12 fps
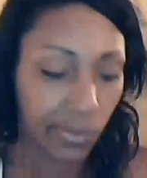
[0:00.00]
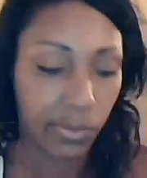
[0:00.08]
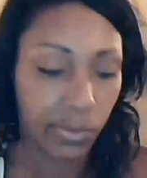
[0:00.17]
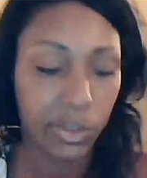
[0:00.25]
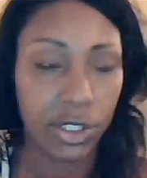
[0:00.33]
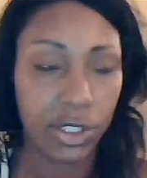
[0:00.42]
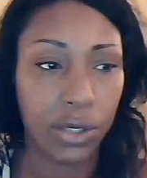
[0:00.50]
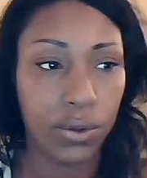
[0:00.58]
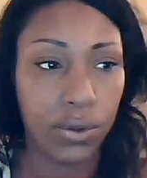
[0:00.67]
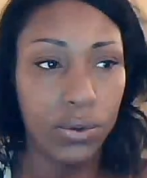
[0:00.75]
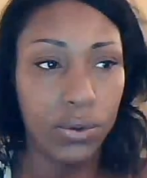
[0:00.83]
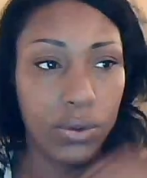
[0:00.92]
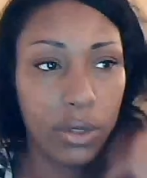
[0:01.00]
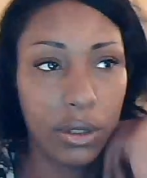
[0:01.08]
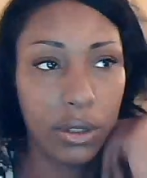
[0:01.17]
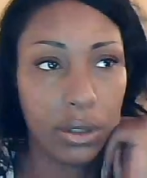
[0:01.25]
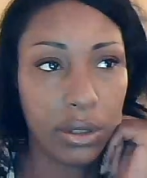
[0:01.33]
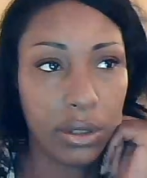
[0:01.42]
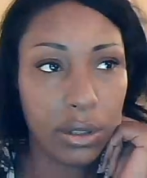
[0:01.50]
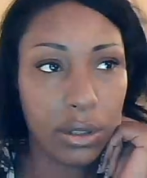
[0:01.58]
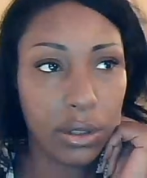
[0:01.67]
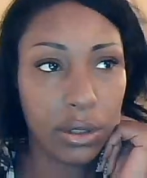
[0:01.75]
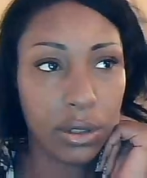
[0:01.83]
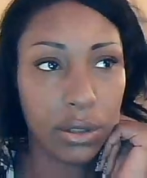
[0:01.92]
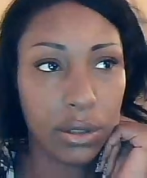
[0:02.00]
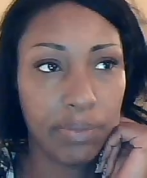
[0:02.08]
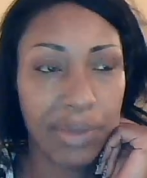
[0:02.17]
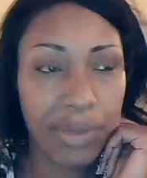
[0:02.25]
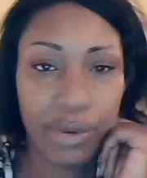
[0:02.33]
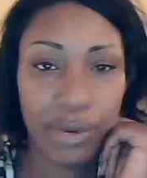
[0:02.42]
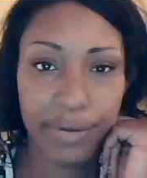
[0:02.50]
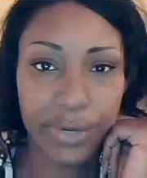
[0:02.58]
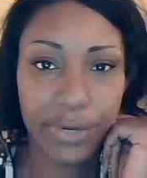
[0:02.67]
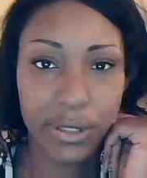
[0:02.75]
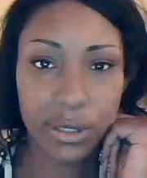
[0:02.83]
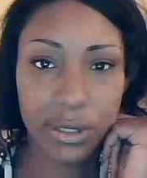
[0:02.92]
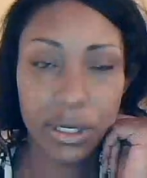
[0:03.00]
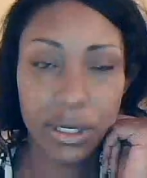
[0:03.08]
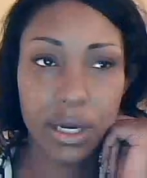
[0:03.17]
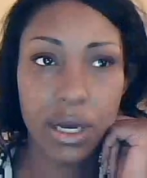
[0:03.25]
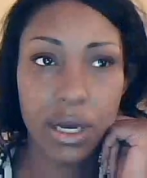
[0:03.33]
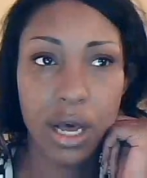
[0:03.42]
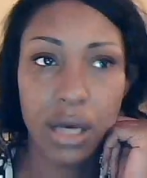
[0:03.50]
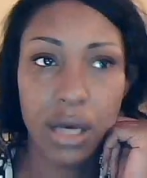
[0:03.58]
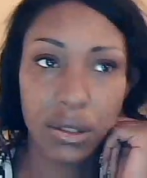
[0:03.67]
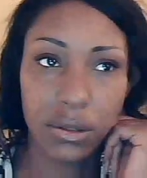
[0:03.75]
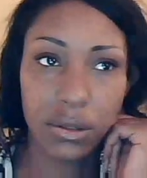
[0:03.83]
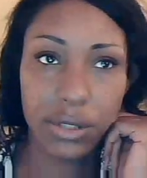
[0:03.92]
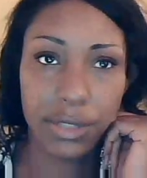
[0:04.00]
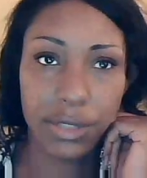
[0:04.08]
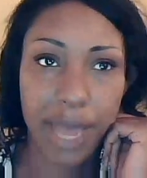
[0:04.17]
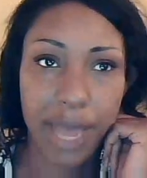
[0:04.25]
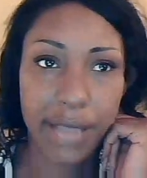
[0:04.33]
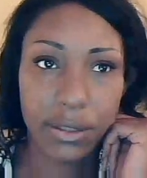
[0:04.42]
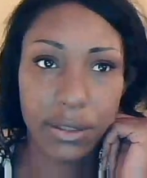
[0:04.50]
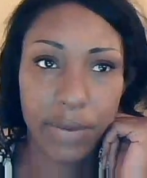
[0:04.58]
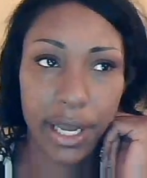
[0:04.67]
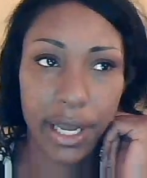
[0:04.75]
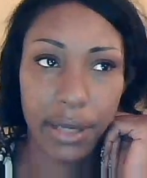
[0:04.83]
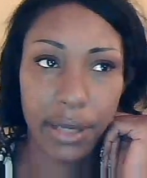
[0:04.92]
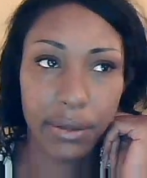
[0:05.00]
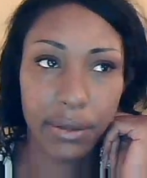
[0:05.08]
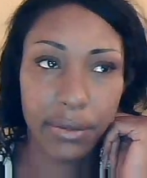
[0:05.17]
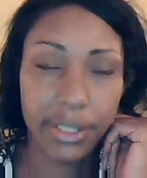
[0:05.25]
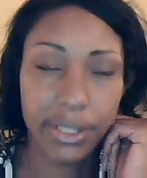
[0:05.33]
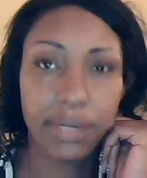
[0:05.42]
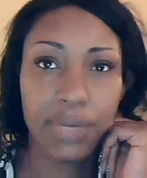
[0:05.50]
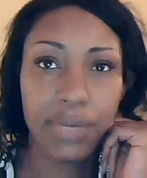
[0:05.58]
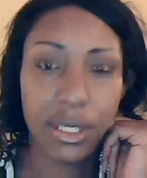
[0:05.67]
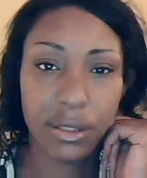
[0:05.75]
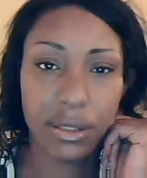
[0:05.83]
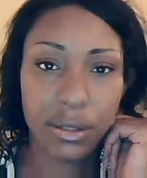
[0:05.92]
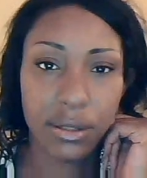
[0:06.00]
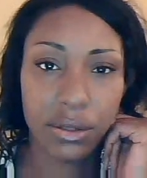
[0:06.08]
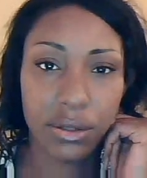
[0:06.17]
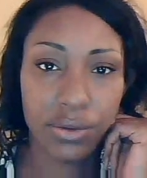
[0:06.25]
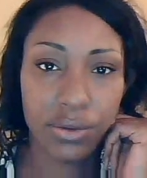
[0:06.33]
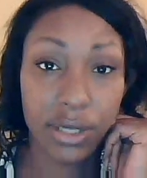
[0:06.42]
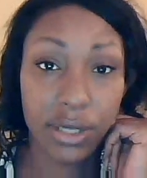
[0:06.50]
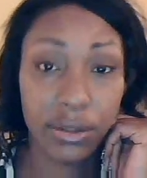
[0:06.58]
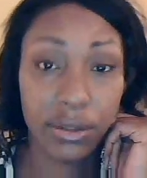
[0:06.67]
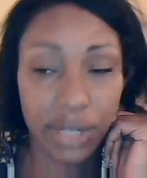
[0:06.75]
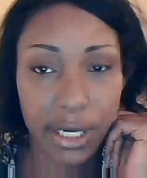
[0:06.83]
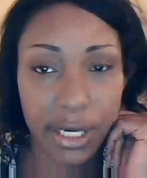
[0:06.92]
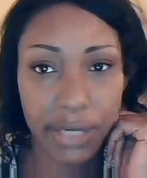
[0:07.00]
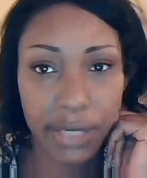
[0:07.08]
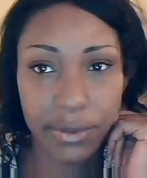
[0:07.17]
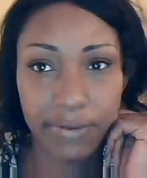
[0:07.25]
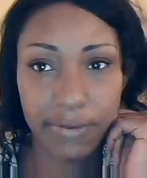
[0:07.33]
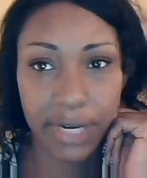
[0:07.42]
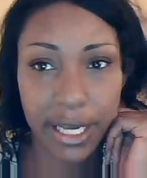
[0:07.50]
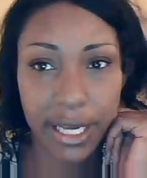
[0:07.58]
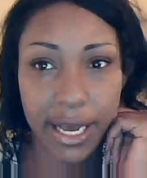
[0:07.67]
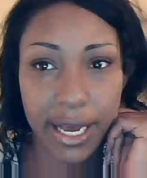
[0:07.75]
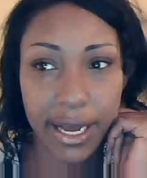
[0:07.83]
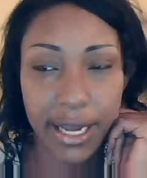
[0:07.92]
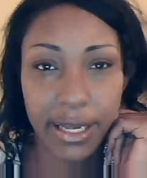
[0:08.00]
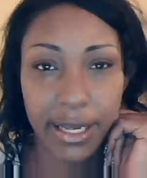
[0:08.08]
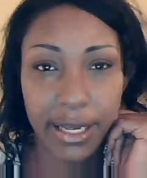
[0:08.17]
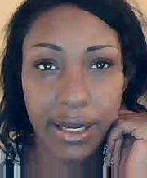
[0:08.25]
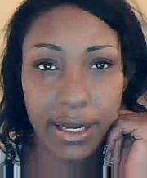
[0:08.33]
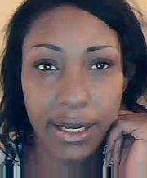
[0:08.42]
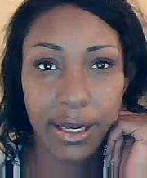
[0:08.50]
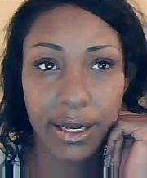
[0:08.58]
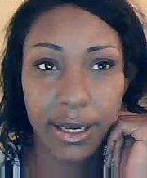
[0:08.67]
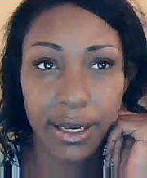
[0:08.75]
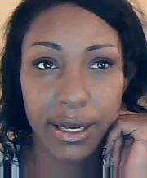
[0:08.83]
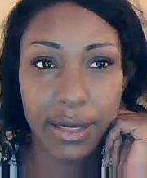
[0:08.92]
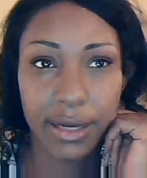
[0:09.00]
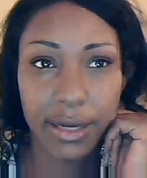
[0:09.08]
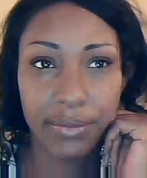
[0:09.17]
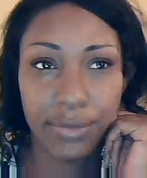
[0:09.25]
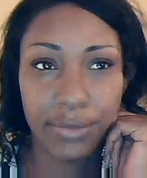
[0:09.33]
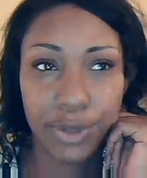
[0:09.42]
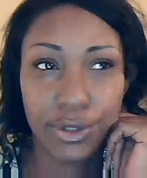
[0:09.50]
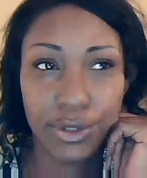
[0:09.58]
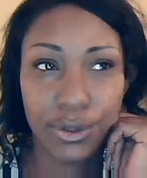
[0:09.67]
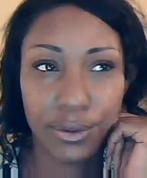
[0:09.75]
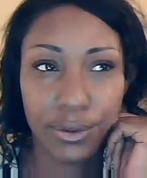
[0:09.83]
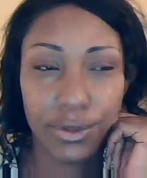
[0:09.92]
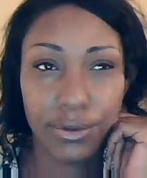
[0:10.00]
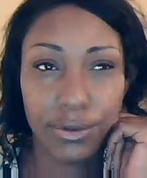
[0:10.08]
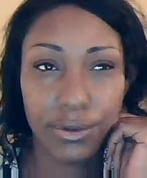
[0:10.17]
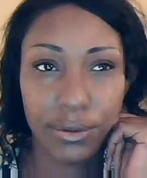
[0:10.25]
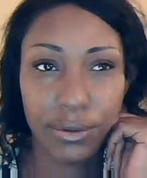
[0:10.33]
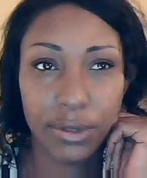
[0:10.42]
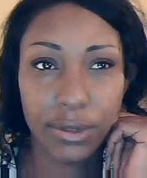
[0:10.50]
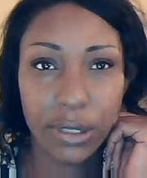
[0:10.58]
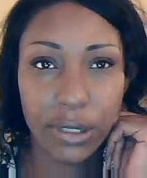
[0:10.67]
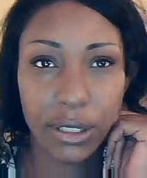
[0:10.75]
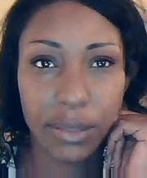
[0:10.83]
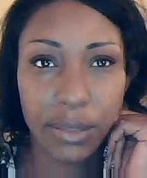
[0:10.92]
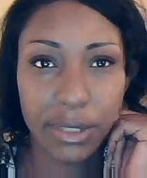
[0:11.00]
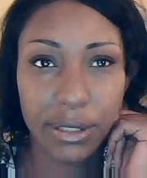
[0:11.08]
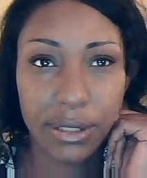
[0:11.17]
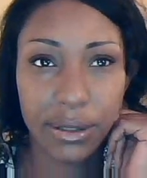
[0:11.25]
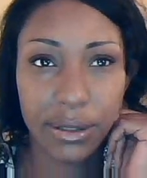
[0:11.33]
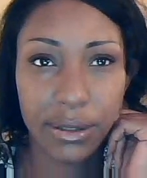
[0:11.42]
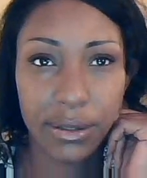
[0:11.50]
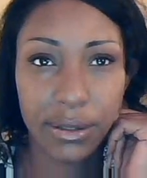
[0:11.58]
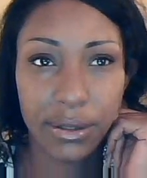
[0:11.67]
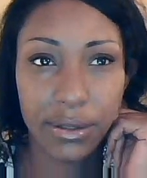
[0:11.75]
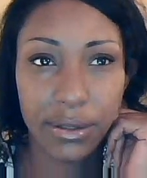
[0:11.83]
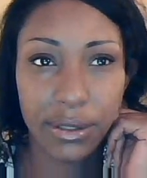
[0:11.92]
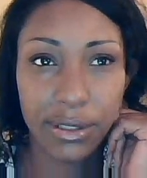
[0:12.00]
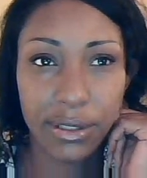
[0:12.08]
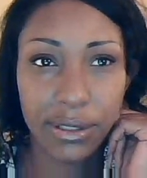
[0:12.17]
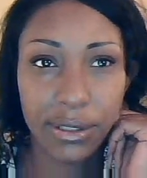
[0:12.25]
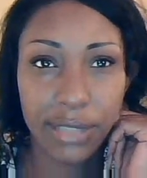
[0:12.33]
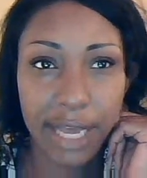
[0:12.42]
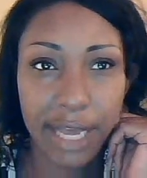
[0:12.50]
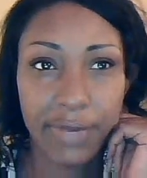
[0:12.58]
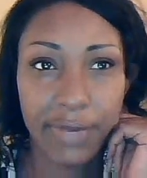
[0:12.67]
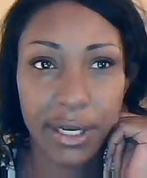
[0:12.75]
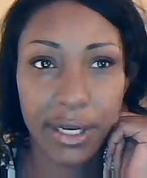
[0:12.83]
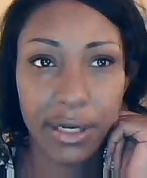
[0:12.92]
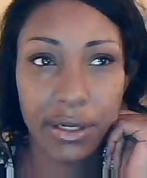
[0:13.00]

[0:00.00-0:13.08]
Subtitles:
so my boyfriend's uncle just passed away. Rest in peace to Uncle John. He was a funny guy. He was a cool dude. His life ended